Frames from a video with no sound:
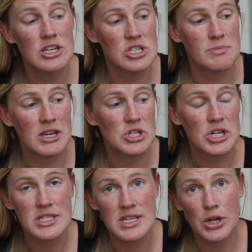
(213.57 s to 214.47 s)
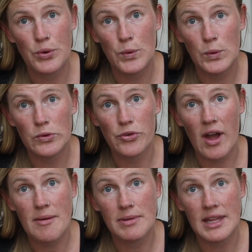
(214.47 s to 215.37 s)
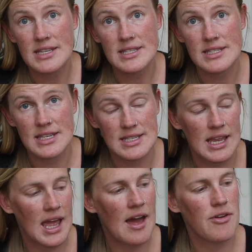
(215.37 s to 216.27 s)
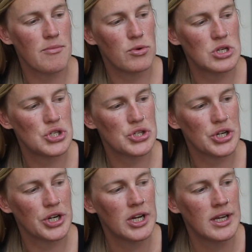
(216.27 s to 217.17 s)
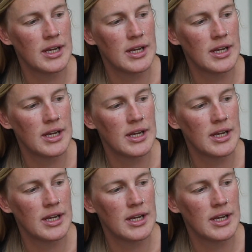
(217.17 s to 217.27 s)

Just make sure it's in a cool, dry place that doesn't gather moisture.